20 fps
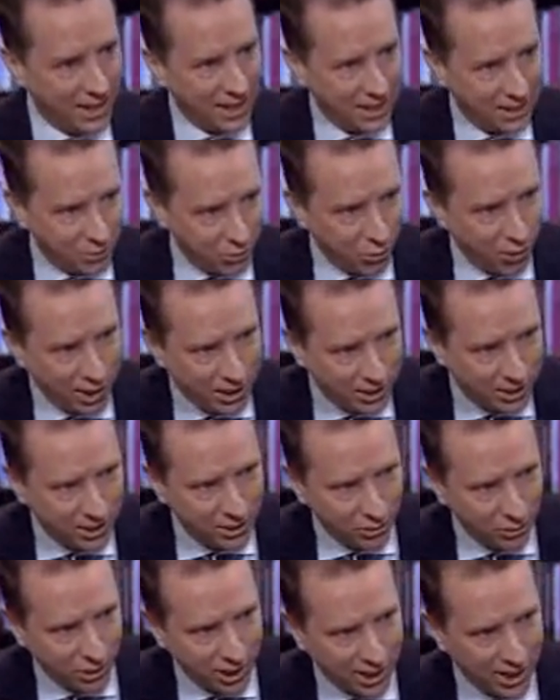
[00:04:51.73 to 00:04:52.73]
They went to
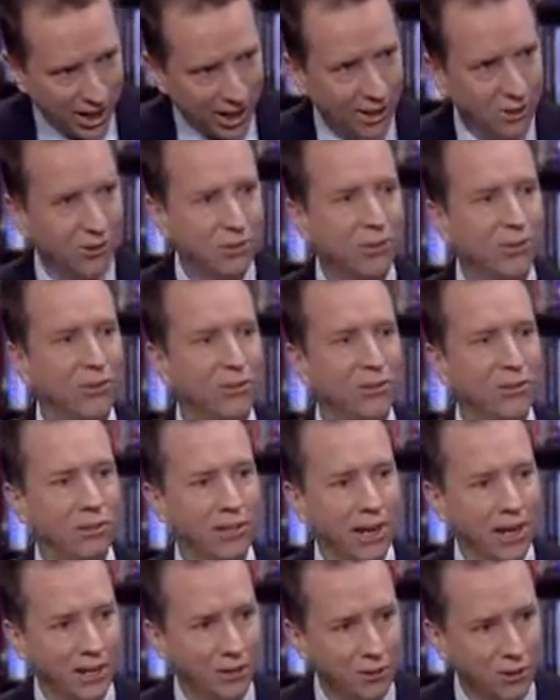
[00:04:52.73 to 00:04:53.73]
the White House to
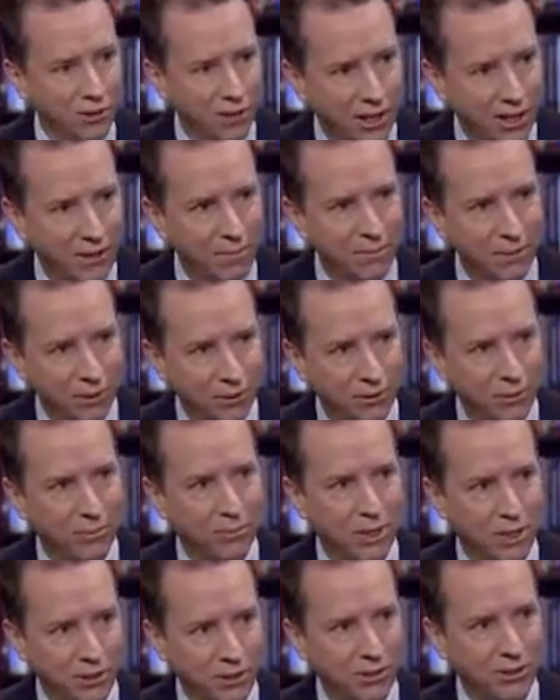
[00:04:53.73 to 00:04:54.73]
scotch tape those
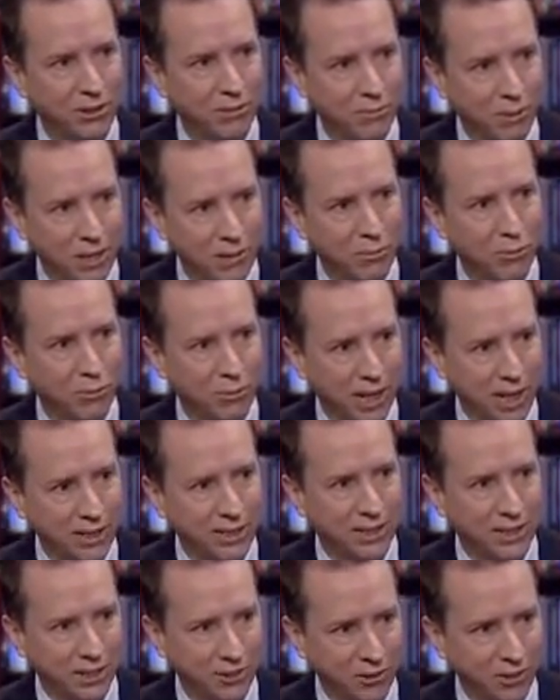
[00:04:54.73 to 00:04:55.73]
pieces of paper back
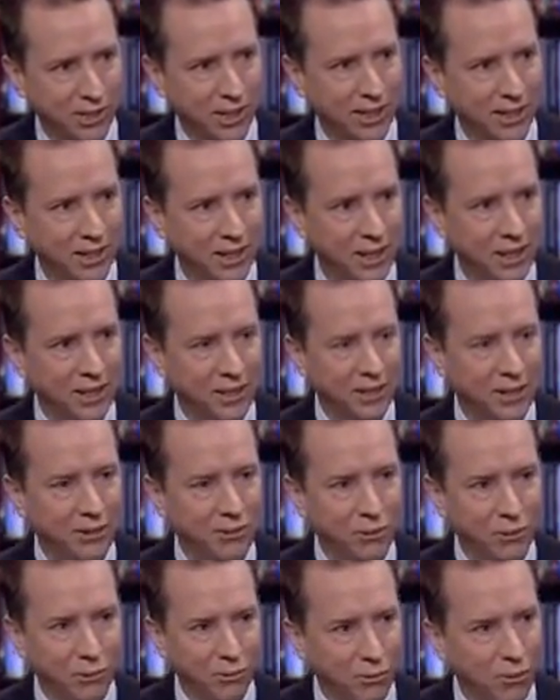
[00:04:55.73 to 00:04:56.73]
together again.
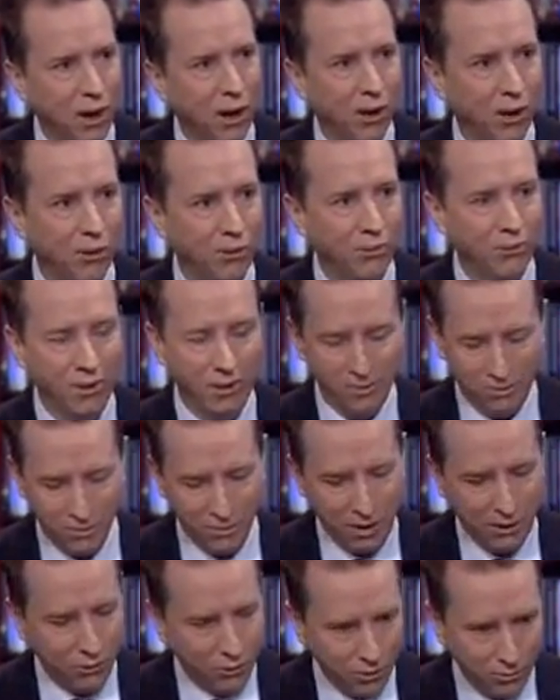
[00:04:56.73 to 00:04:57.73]
These are our
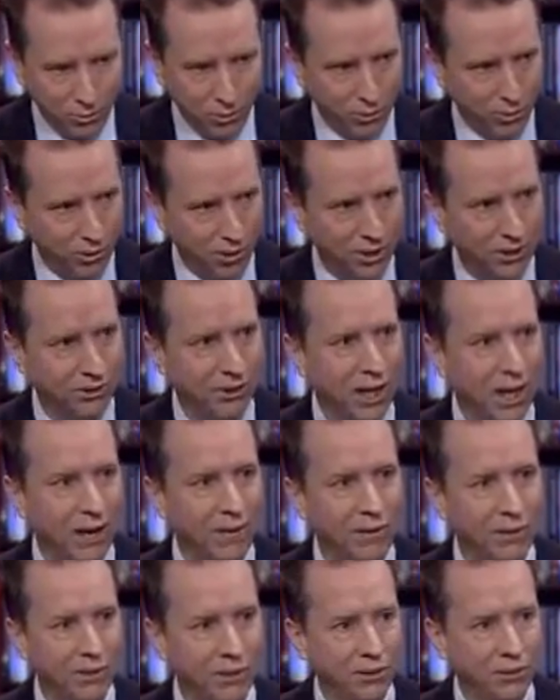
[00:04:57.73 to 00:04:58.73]
federal employees
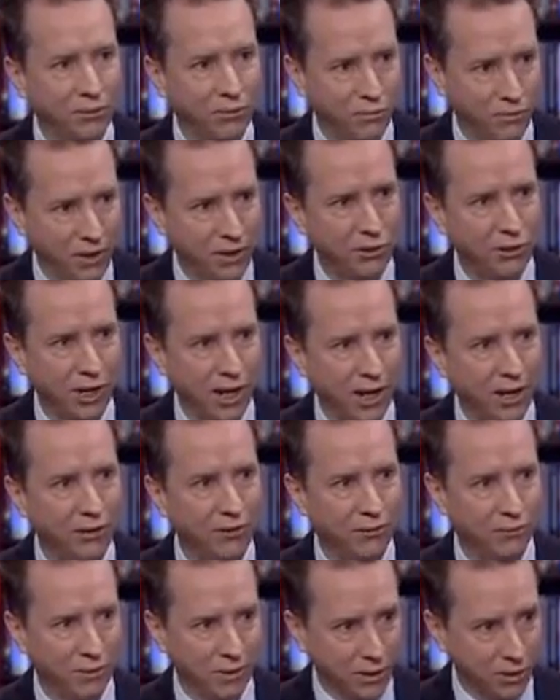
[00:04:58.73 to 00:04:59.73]
having to fish out
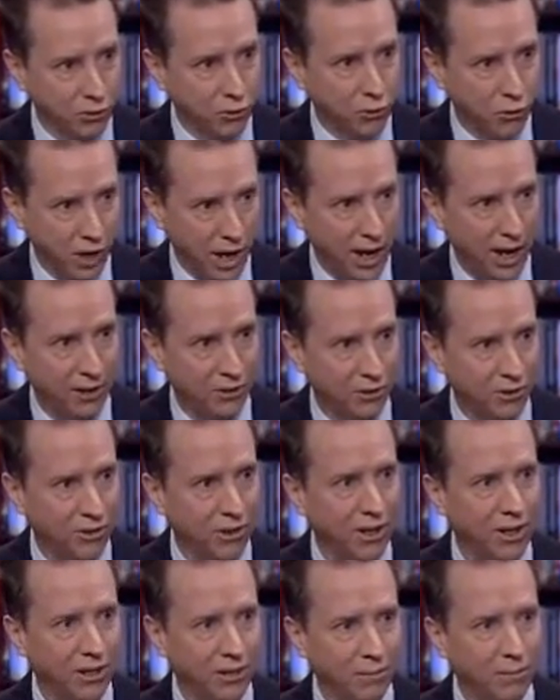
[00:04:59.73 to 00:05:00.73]
of the trash
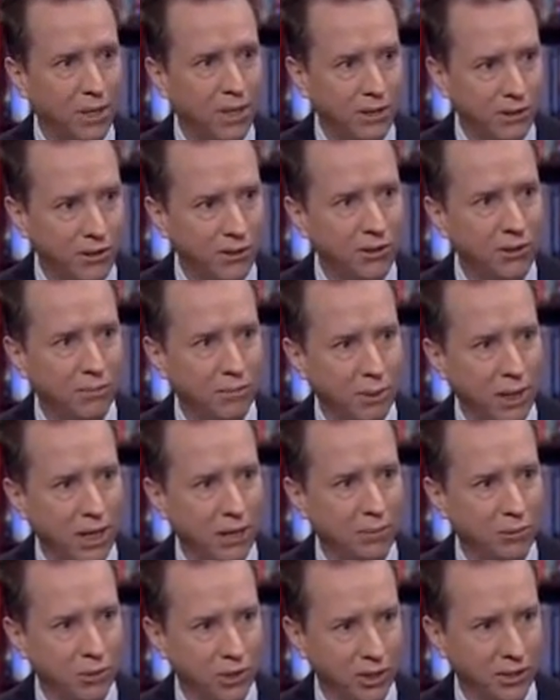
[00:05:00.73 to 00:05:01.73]
pieces of
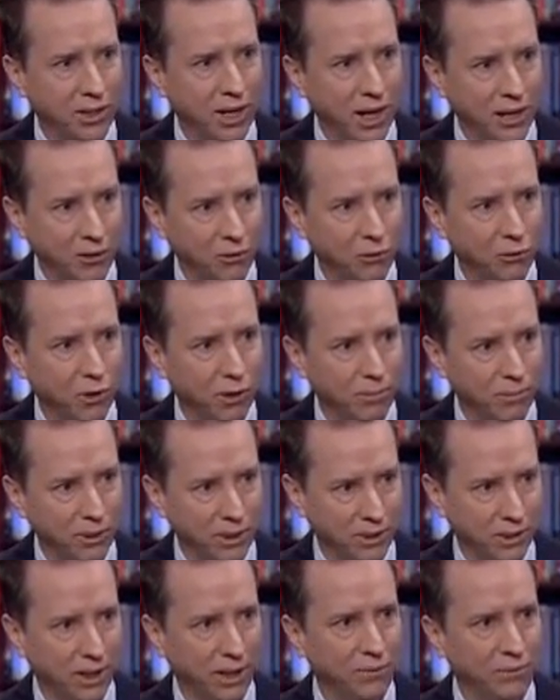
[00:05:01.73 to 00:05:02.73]
paper that Donald Trump
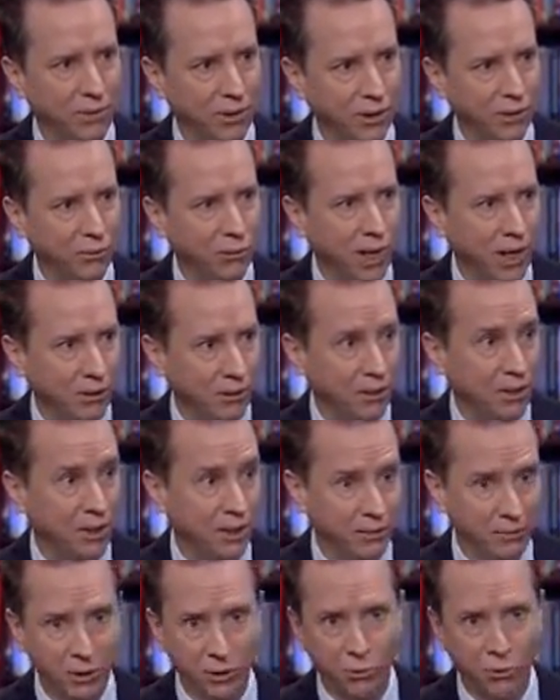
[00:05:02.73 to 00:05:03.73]
had left there rather than
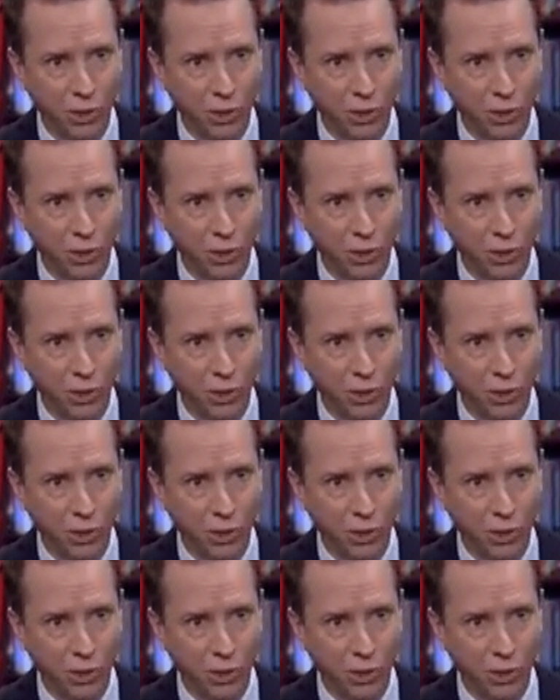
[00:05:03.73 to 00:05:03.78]
leaving a